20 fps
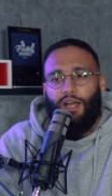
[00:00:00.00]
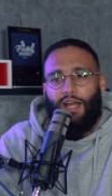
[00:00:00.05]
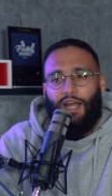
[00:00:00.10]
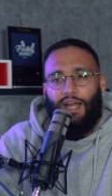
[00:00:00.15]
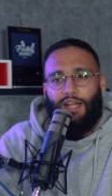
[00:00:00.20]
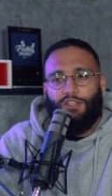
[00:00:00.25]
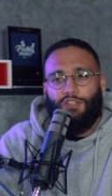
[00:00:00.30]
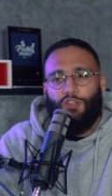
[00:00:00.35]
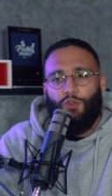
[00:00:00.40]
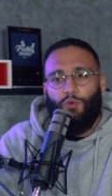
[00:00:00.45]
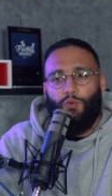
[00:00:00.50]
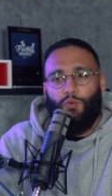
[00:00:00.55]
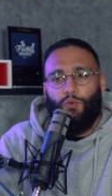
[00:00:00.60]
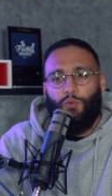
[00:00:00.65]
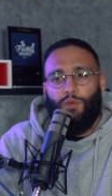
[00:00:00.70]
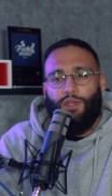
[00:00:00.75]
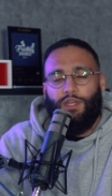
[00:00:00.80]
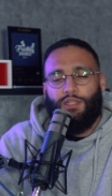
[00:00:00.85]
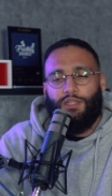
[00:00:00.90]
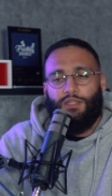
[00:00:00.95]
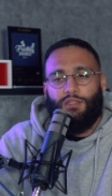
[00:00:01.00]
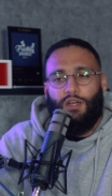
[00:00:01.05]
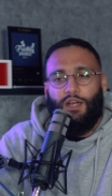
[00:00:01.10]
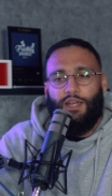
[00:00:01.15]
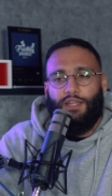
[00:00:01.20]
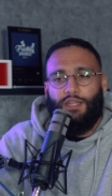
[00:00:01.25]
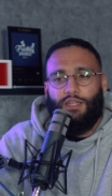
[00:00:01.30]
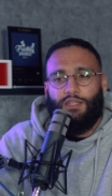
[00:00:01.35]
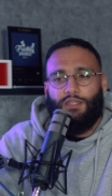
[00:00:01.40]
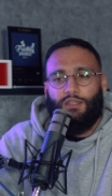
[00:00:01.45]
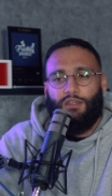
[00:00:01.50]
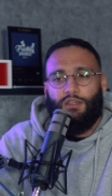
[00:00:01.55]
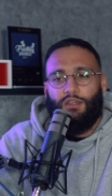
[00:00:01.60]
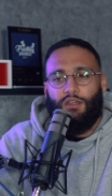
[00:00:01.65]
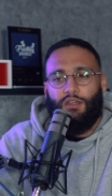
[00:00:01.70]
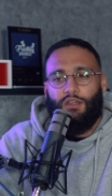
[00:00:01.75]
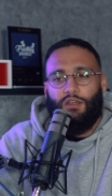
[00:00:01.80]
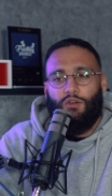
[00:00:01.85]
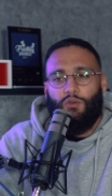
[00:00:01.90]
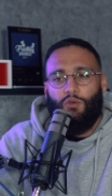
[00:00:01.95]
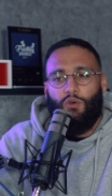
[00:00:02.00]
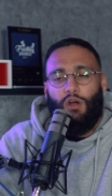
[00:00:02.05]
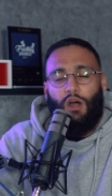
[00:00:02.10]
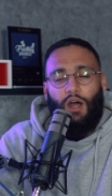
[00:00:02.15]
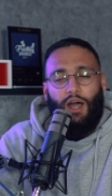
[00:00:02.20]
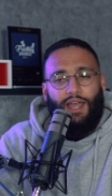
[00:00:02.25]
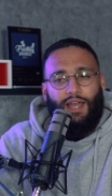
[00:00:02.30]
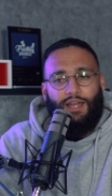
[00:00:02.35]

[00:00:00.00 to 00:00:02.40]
And so we had decided, or I